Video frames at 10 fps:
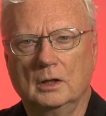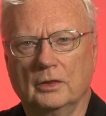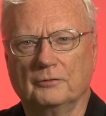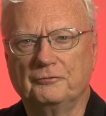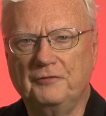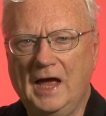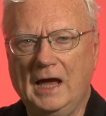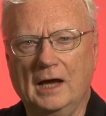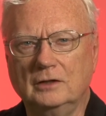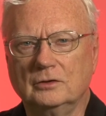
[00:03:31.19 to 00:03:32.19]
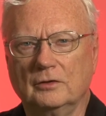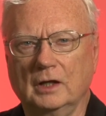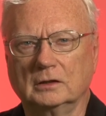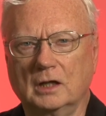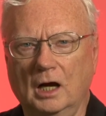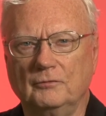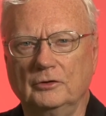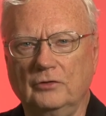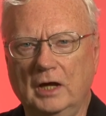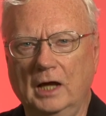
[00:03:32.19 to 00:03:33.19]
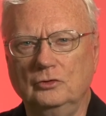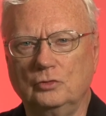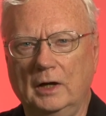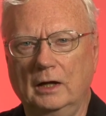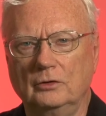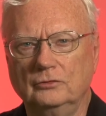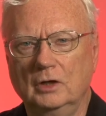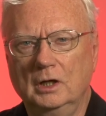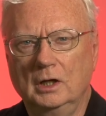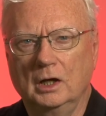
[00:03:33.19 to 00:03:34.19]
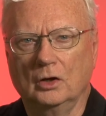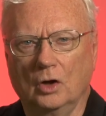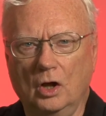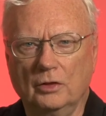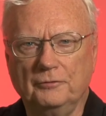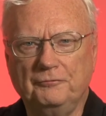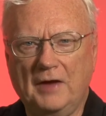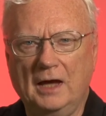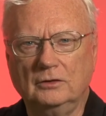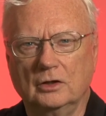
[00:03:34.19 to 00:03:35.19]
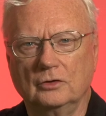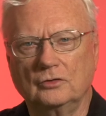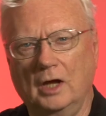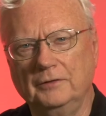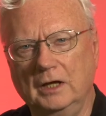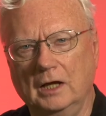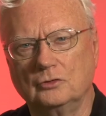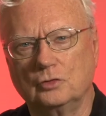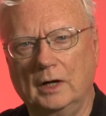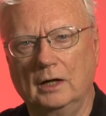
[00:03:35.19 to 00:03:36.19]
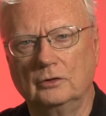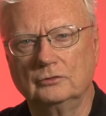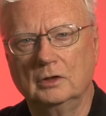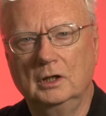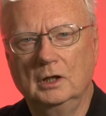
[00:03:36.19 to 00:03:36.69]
The fat that covers the entrails, and all the fat that is on the entrails,